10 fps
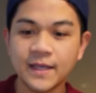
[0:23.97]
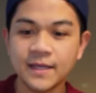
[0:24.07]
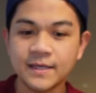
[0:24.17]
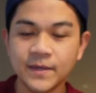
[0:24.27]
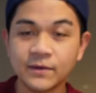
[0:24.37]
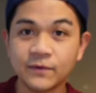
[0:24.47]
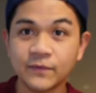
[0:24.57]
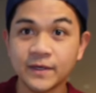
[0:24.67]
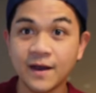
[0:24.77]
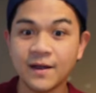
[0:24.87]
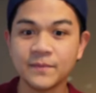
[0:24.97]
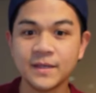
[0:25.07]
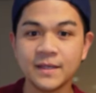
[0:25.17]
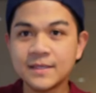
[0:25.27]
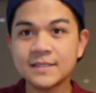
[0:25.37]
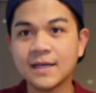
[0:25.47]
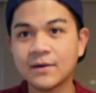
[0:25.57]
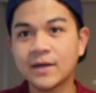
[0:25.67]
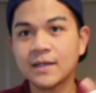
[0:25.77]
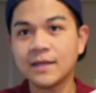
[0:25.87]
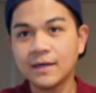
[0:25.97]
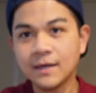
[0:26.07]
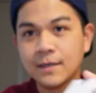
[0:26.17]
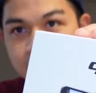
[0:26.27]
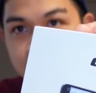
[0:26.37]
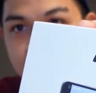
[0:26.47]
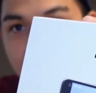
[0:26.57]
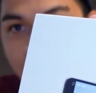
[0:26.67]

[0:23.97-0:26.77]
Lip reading: and my girlfriend got me this guy right here, DJI,